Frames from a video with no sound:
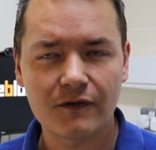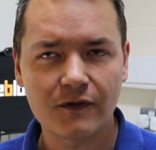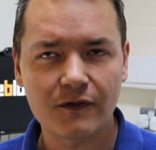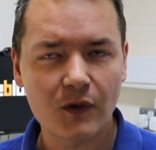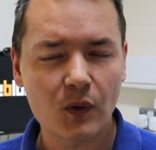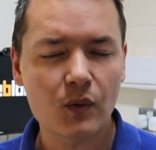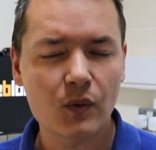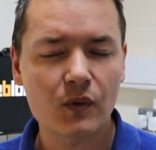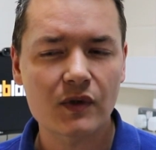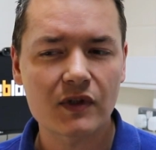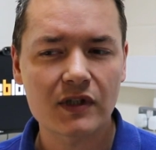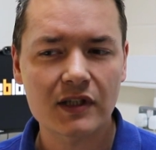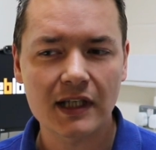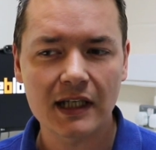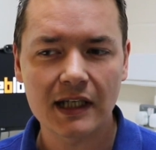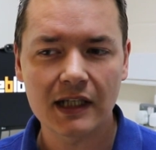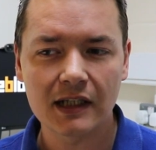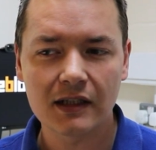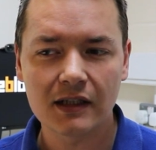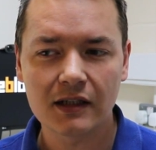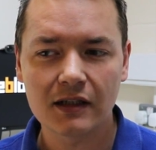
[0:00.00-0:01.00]

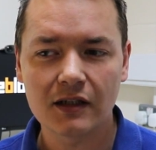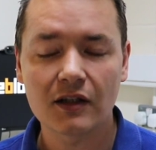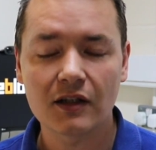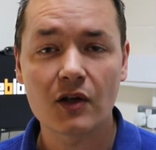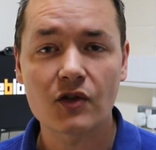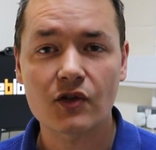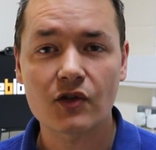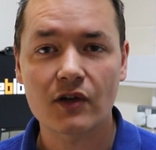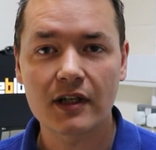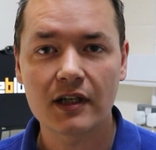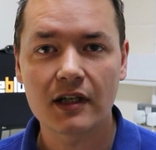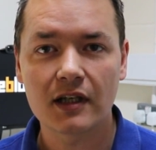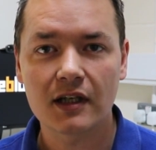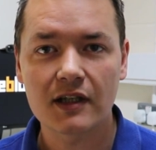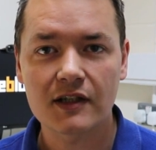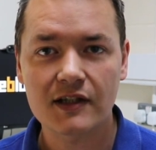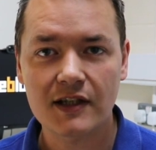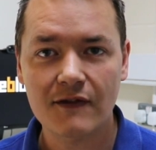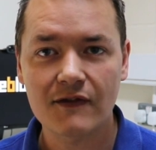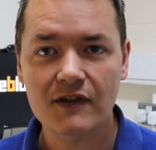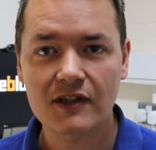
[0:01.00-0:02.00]
14, no sorry,
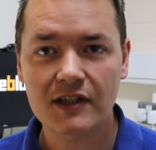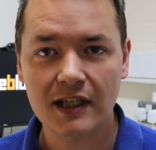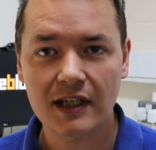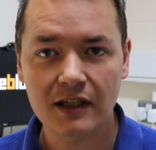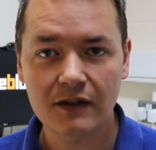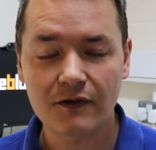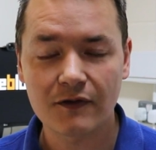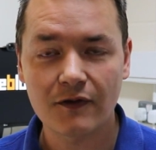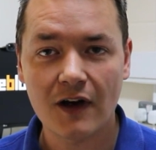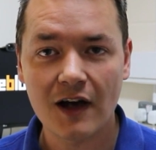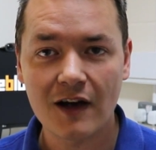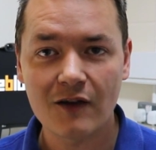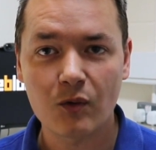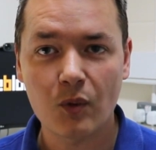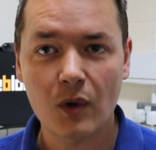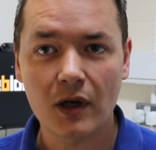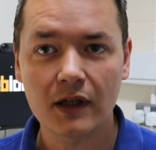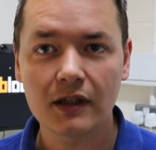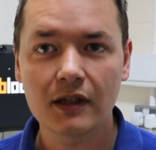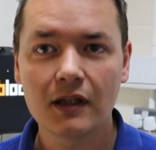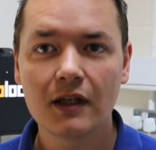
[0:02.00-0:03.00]

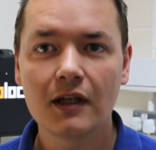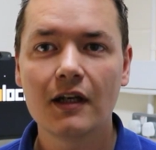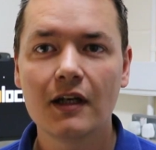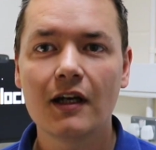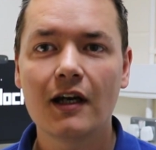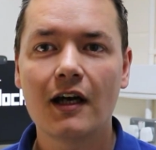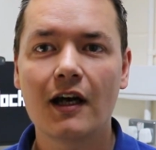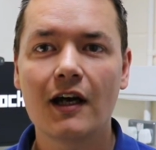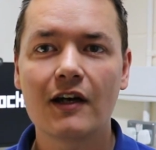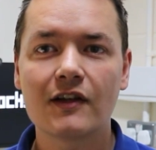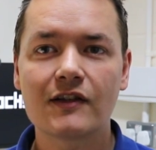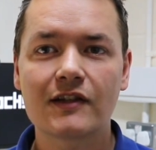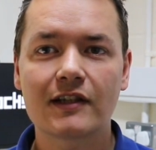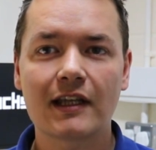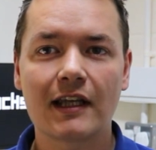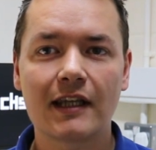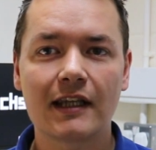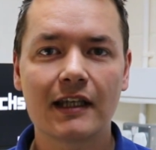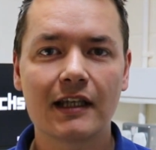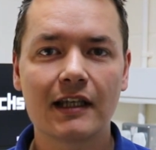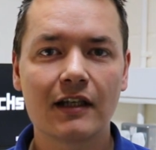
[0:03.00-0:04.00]
1751 to
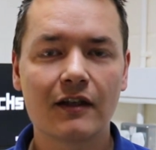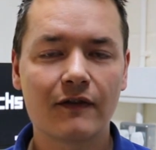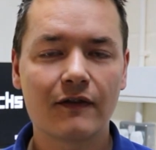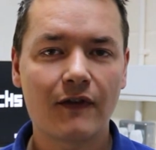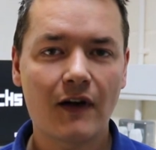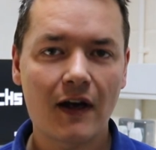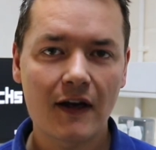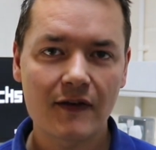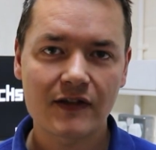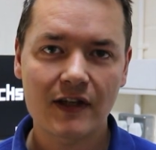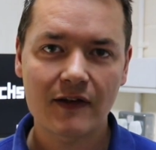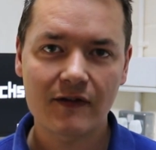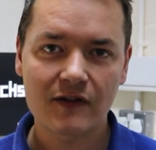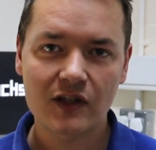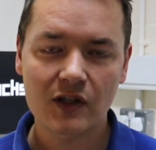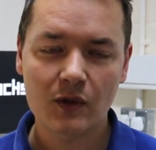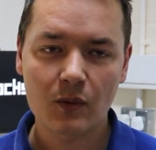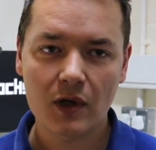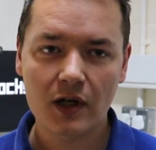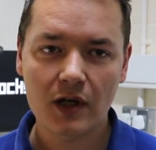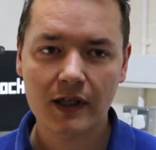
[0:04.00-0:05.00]
get the
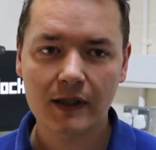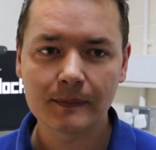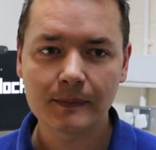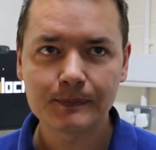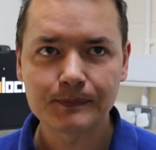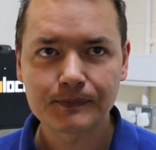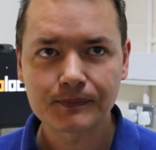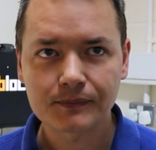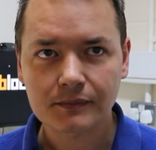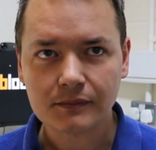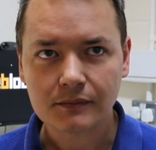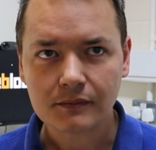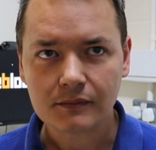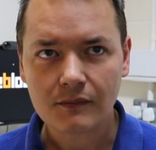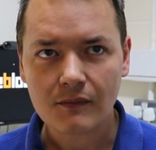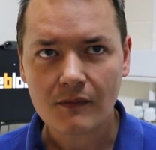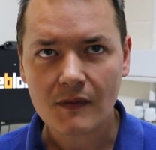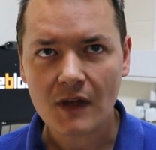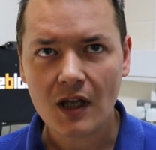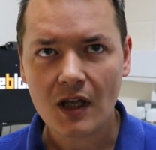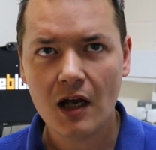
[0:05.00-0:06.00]
570 working.
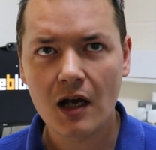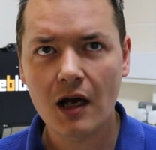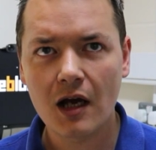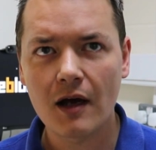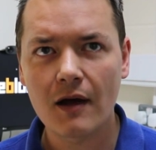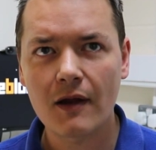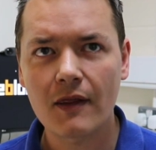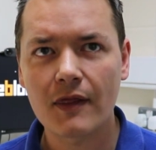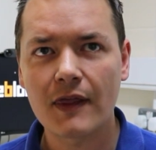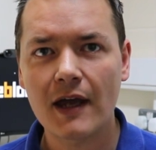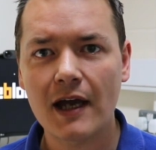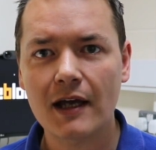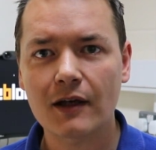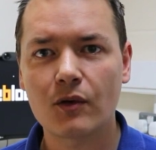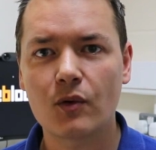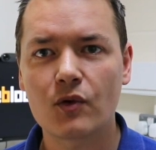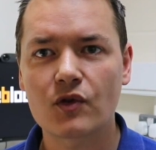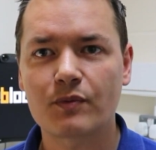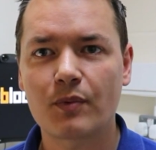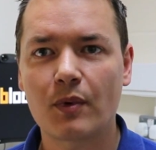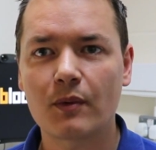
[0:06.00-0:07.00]
Uh, that
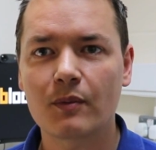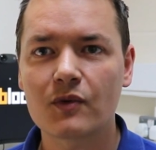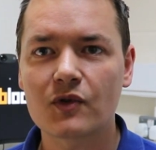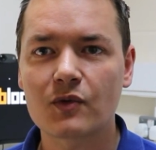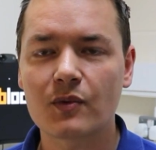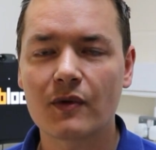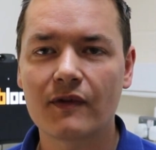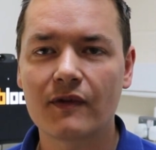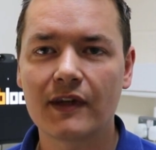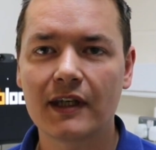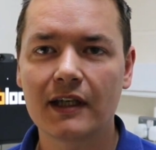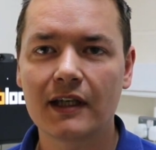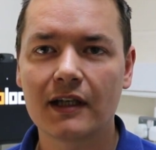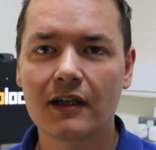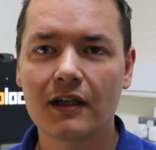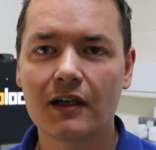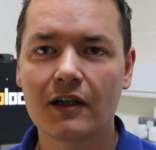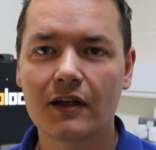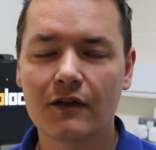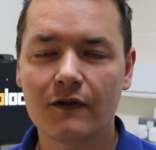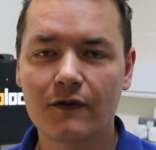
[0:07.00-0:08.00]
caused problems with the
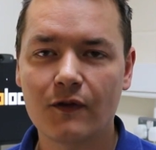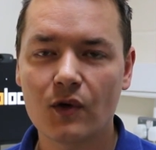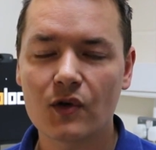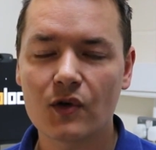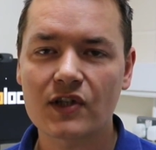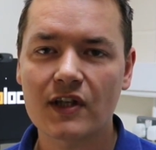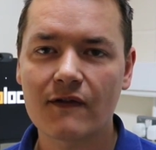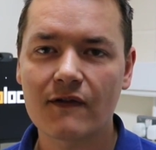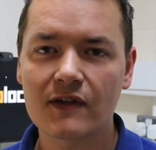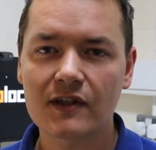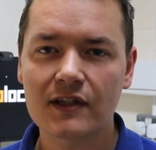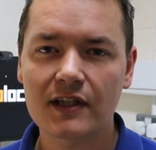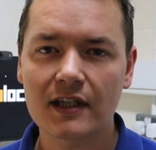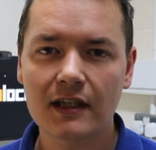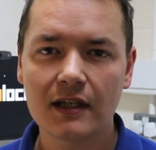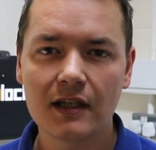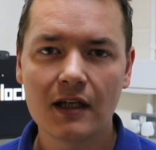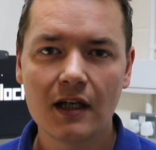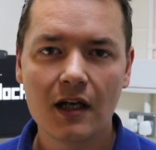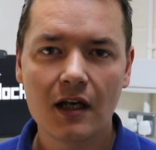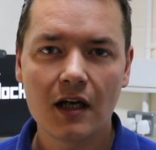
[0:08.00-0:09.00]
uh, the
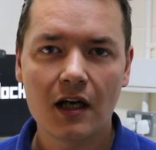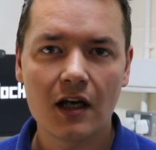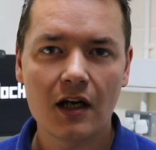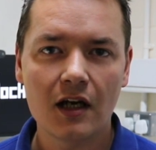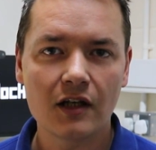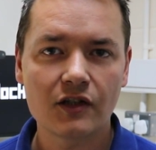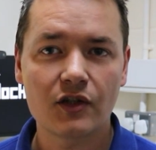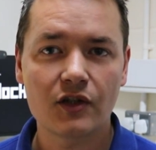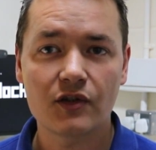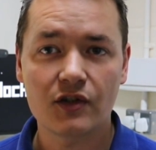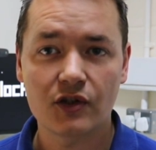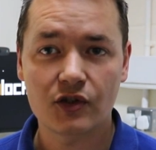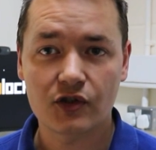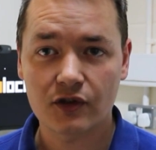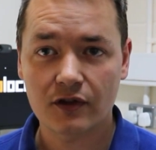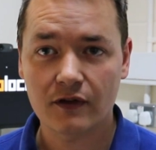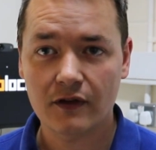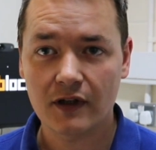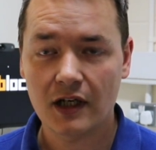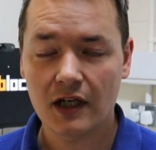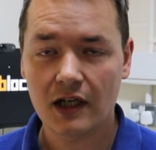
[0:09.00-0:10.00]
470 uh, due to
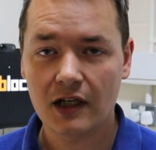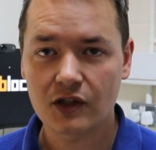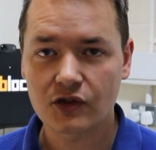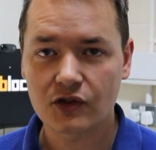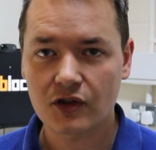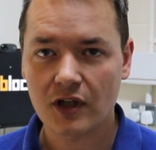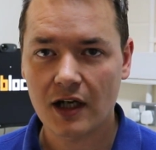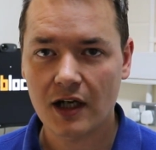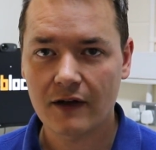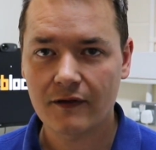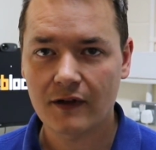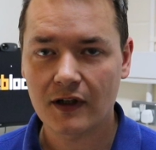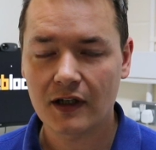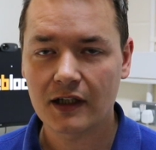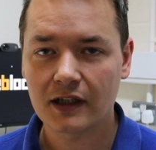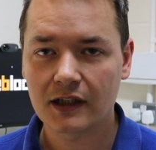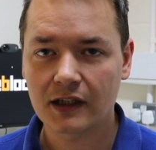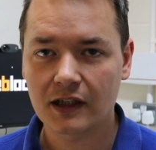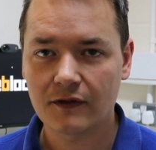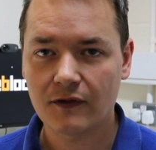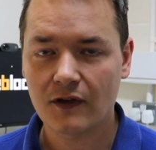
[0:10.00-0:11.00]
dr
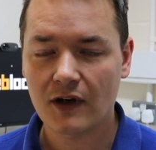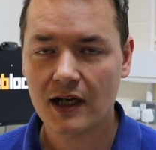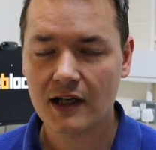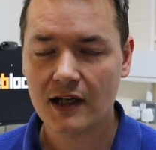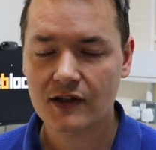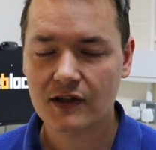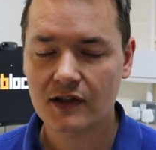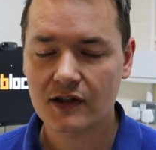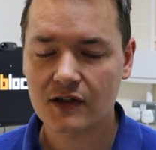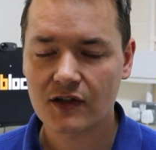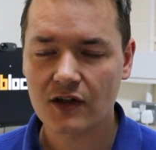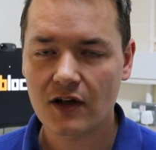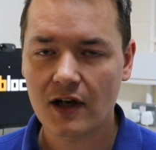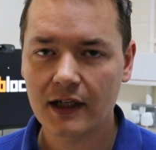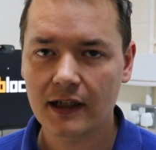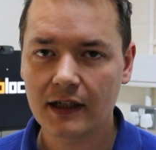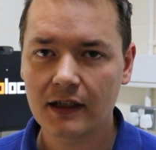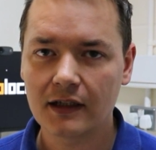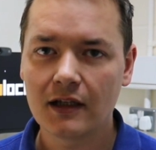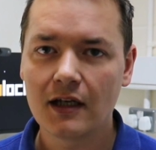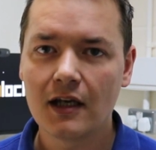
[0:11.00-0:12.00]
driver device
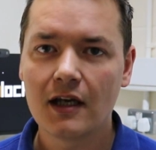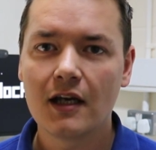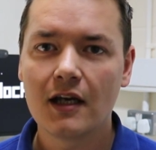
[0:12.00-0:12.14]
signing.